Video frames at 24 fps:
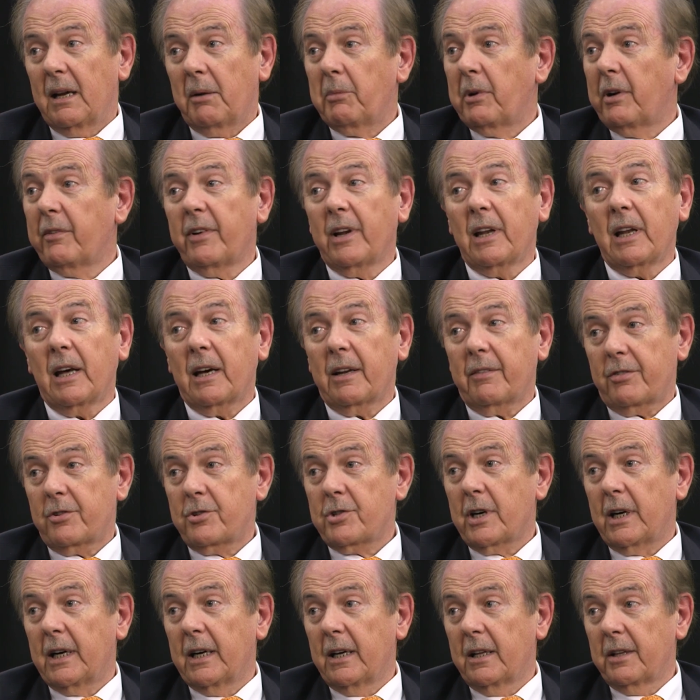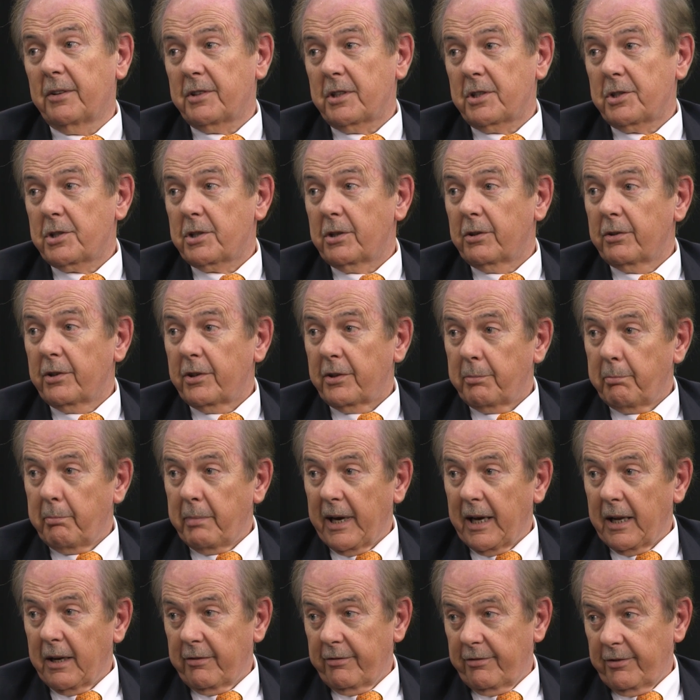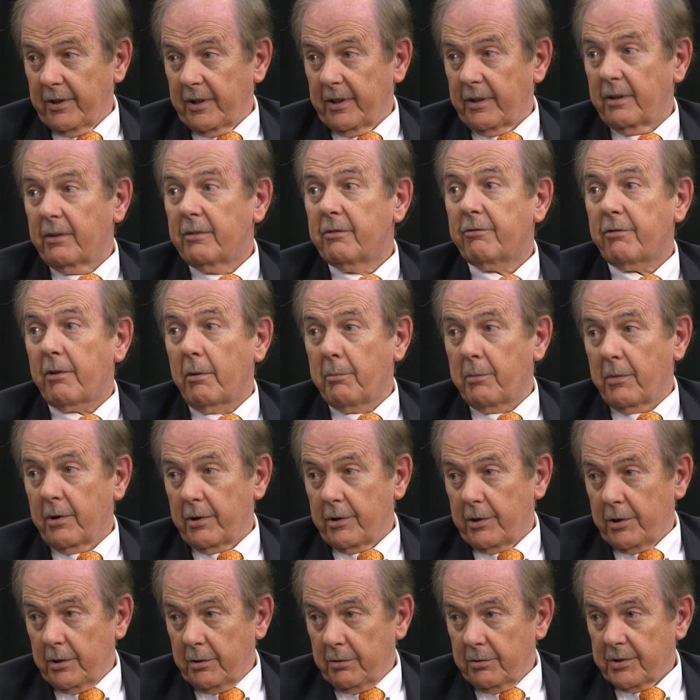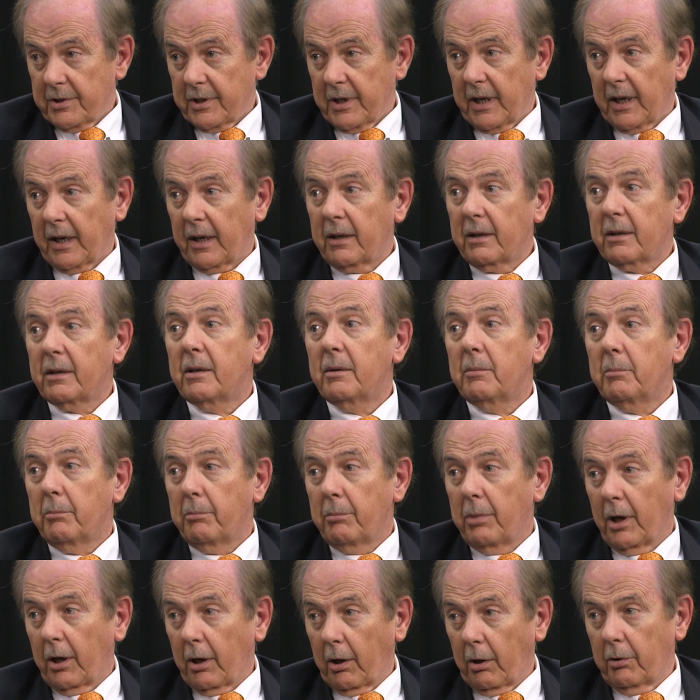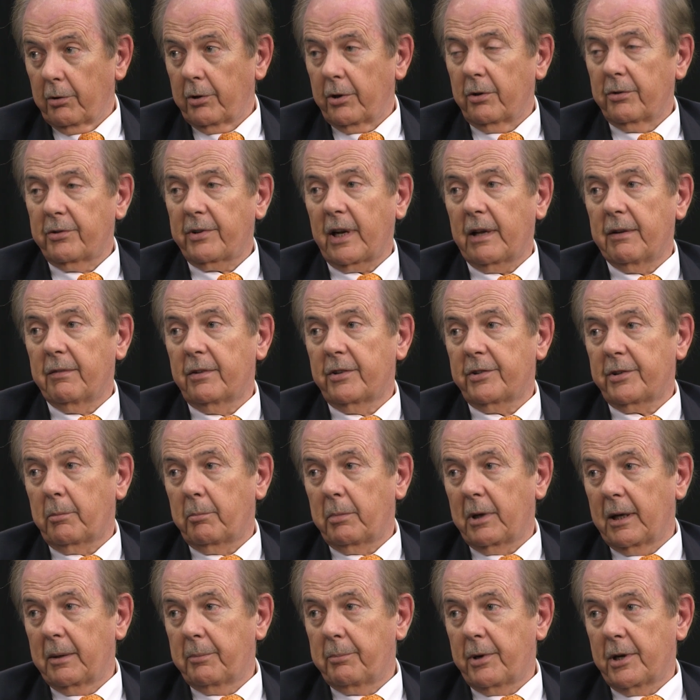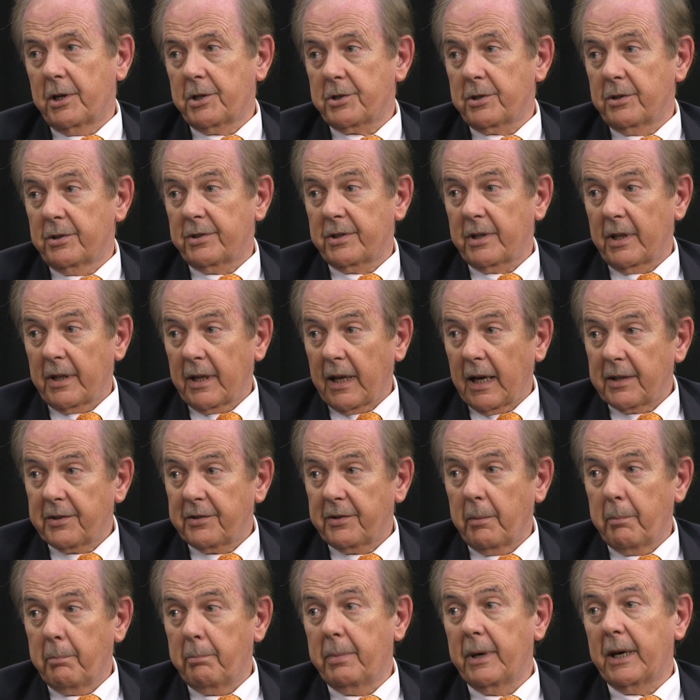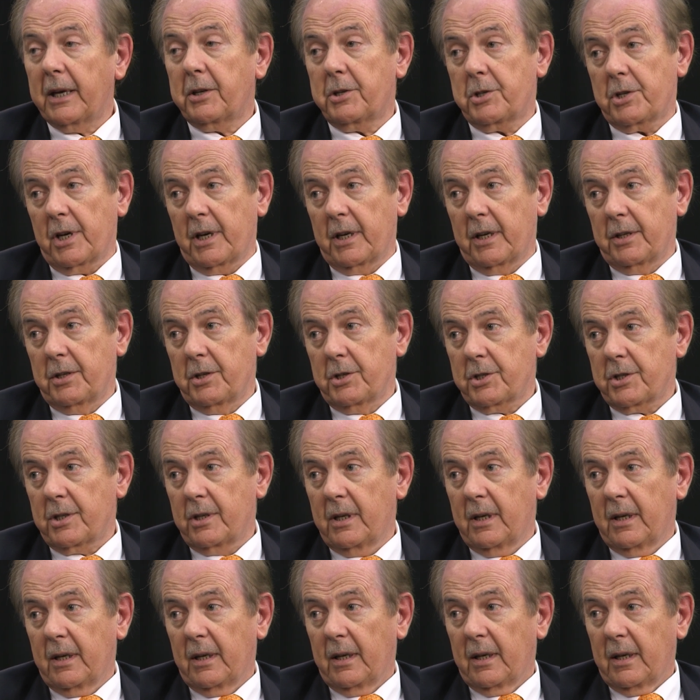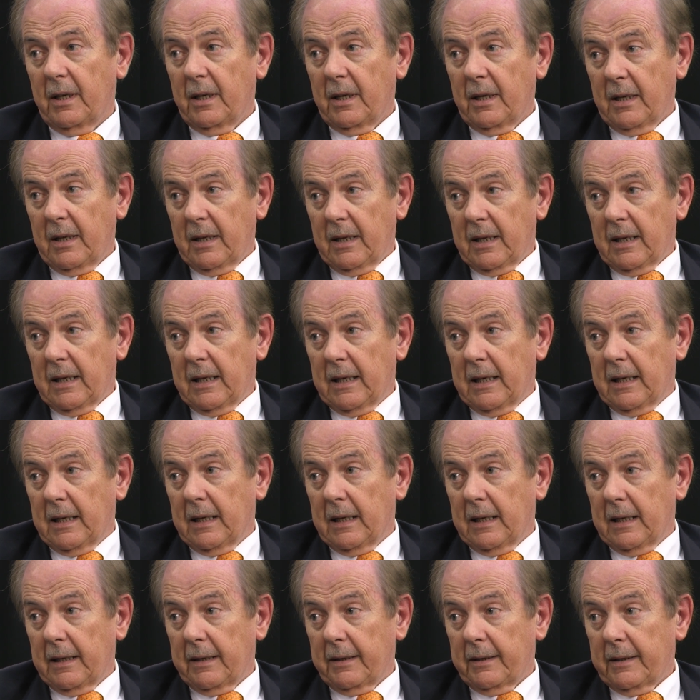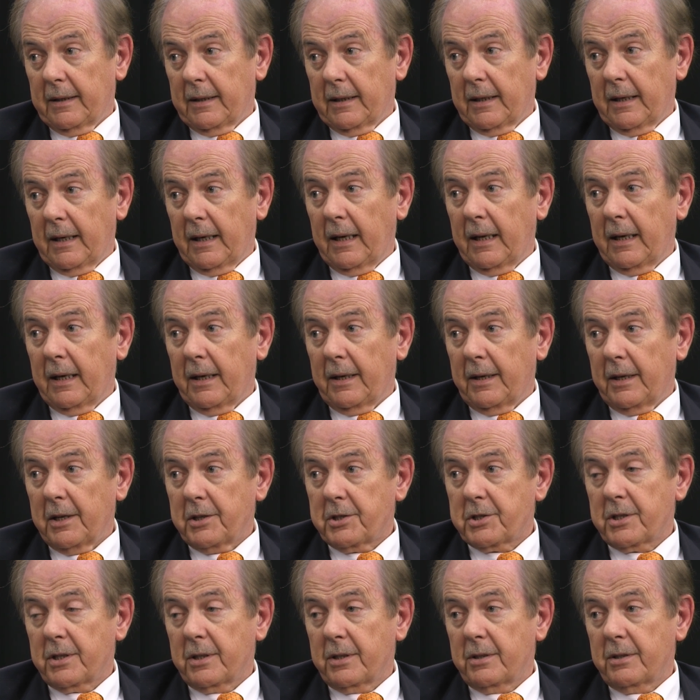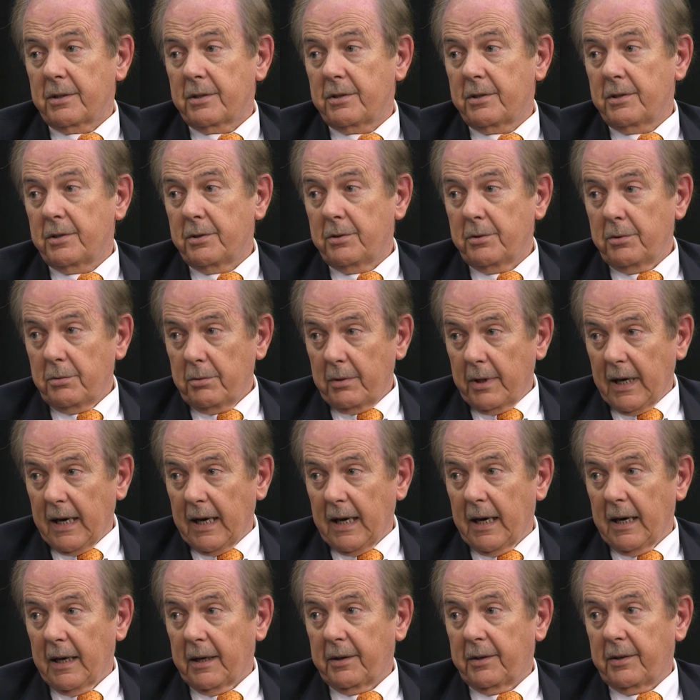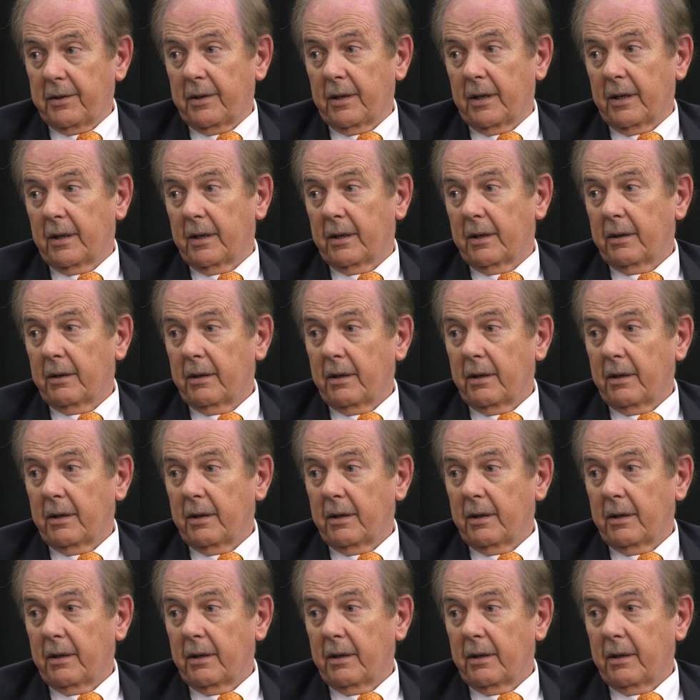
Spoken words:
And we have a lot of trials that show this benefit from reducing below those levels of blood pressure. So that's a big change. And in addition to that,